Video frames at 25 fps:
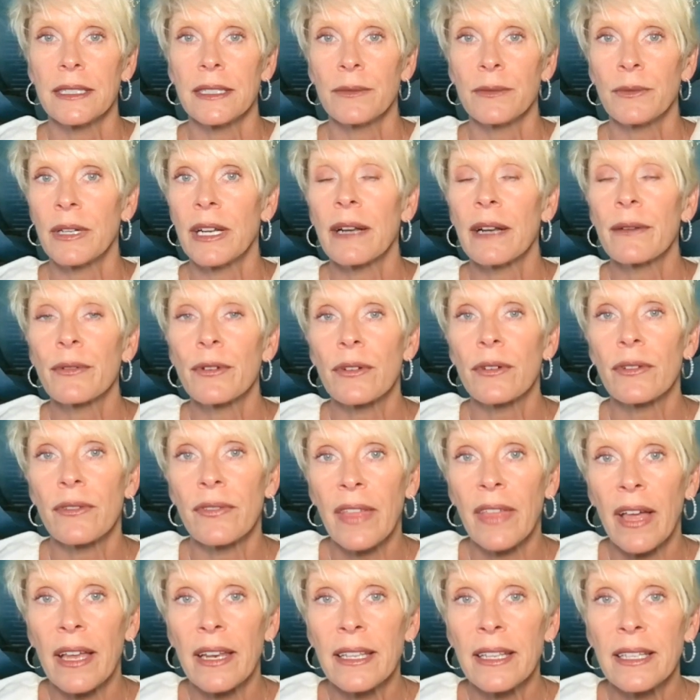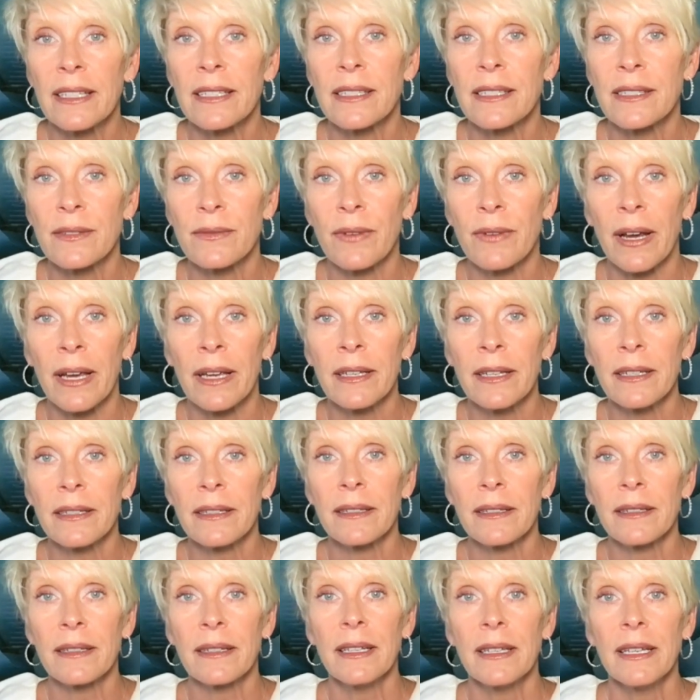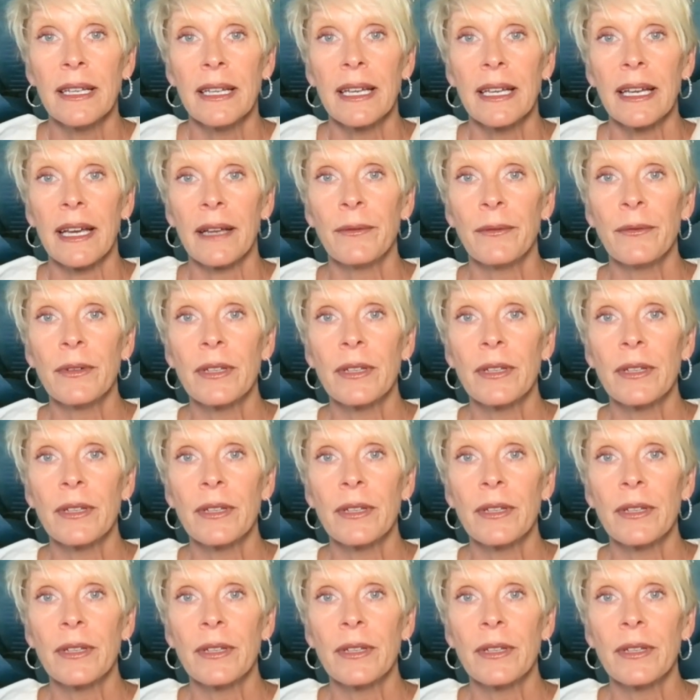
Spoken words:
Whatever that is, right? And